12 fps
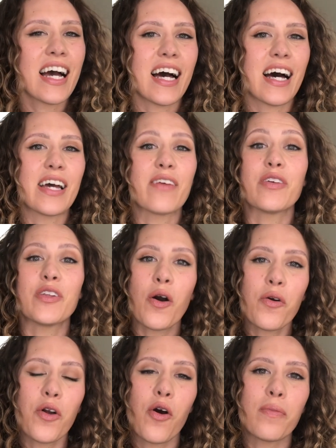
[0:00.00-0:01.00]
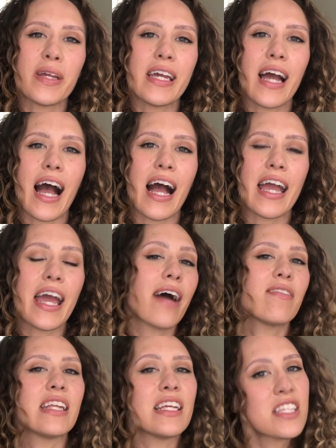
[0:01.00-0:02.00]
If you don't know me, I have an
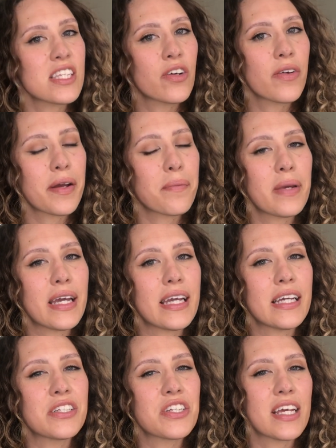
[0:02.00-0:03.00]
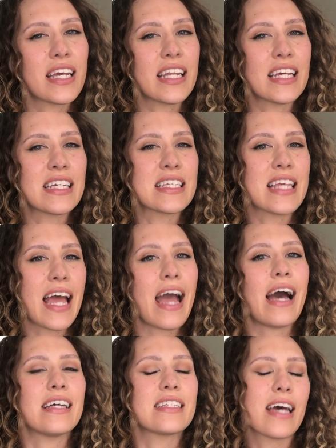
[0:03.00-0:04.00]
Instagram page. It is
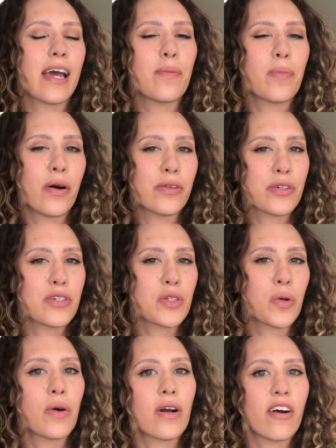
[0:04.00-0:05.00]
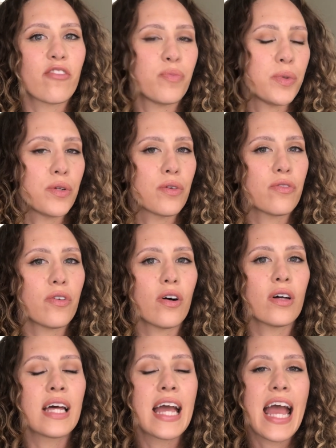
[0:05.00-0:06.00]
at type_of_beautiful.
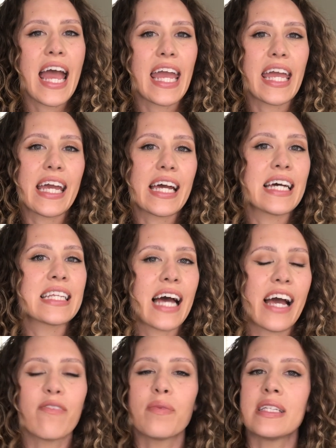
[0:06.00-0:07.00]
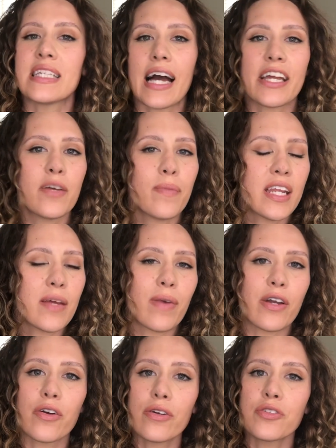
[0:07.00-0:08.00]
And I've been documenting my
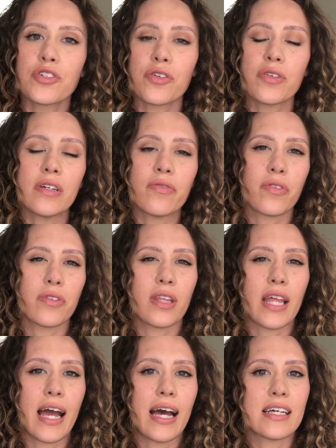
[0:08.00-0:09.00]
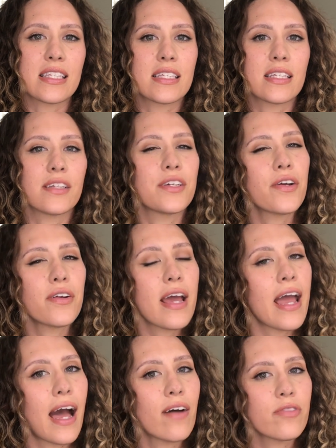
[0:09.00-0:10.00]
curl journey for the last year and a
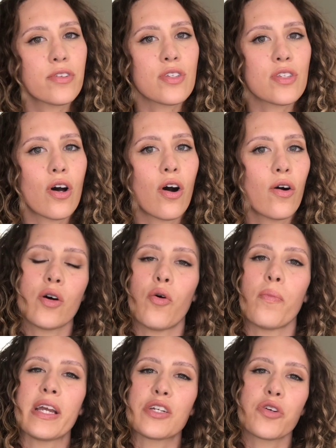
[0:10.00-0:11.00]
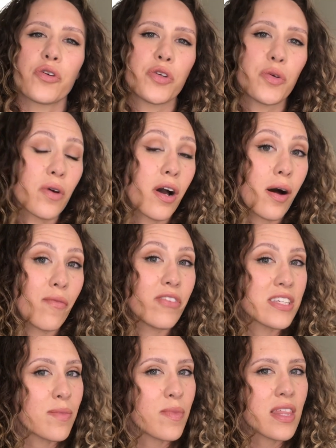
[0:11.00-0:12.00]
half or so. Well, make sure you come
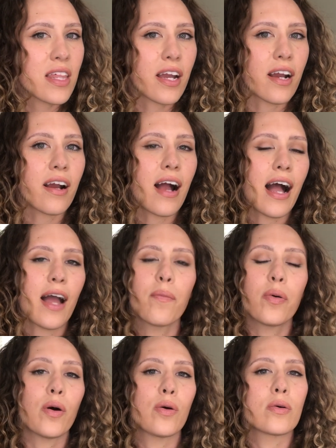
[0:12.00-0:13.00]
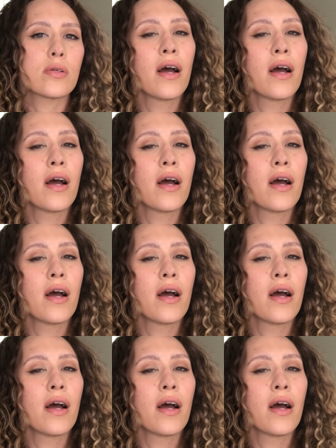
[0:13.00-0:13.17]
visit me there. I post